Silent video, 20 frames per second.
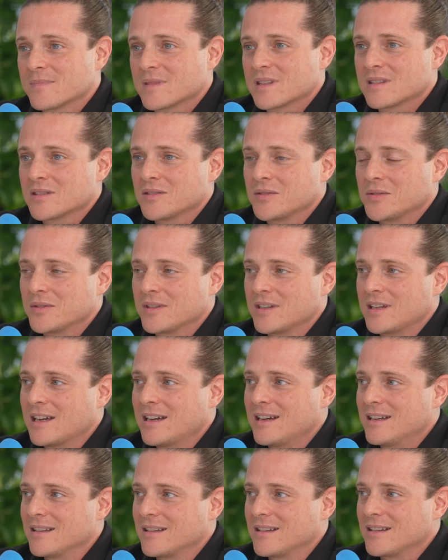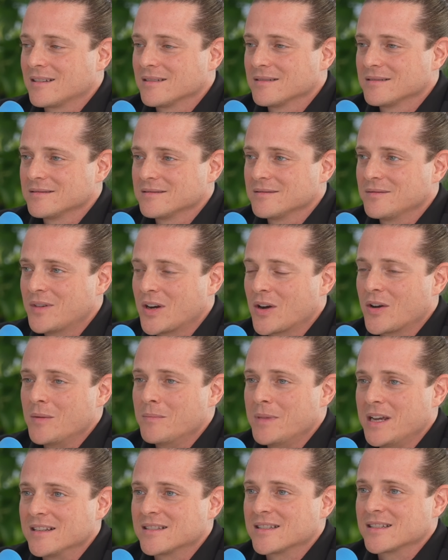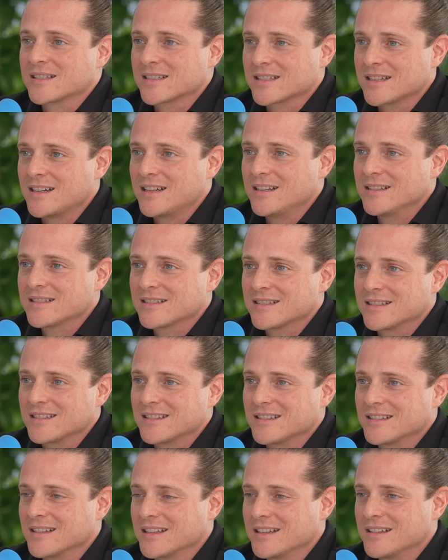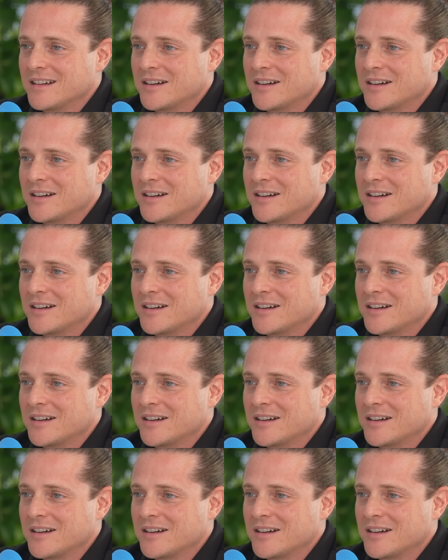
So they had like very basic sites and then they